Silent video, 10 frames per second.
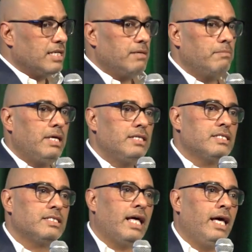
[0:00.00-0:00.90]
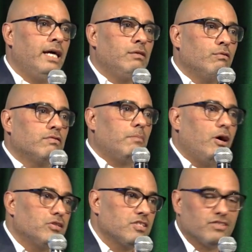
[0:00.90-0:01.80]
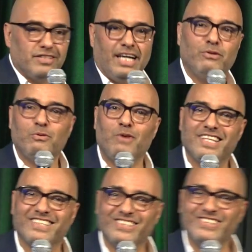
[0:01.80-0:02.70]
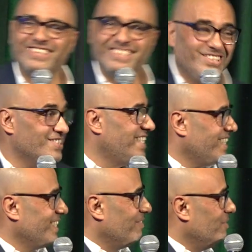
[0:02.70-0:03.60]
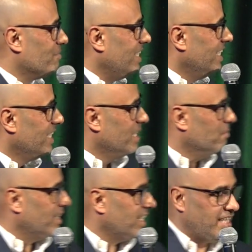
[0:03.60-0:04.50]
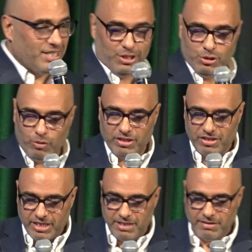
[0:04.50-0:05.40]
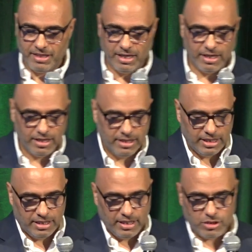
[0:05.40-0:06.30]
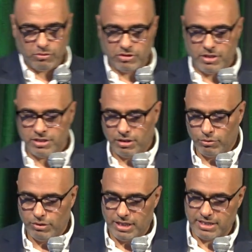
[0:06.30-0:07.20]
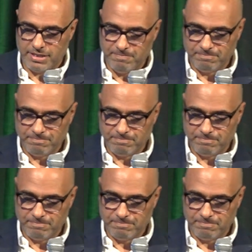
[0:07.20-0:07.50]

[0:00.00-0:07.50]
it means the head of the monster. I don't know why they're using it in the movie, but in case you're wondering, that's what Russell rule is.